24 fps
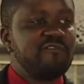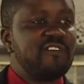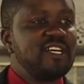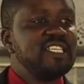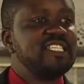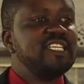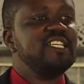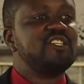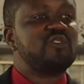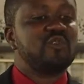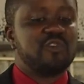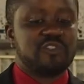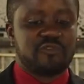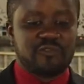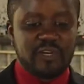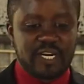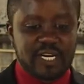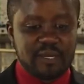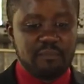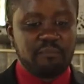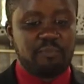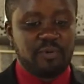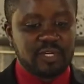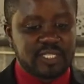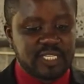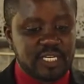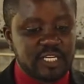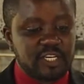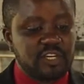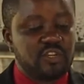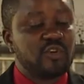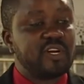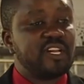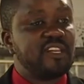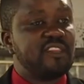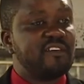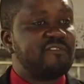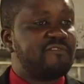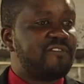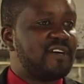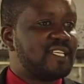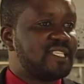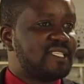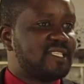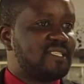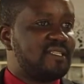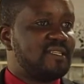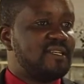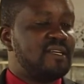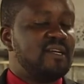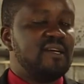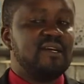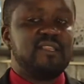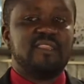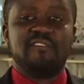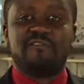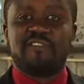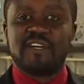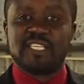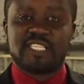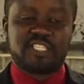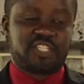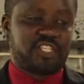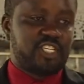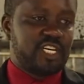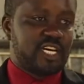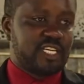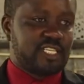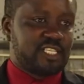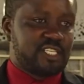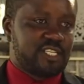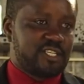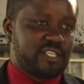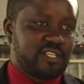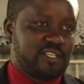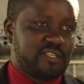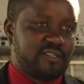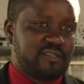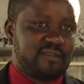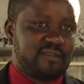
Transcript: virginity was very important during the first church.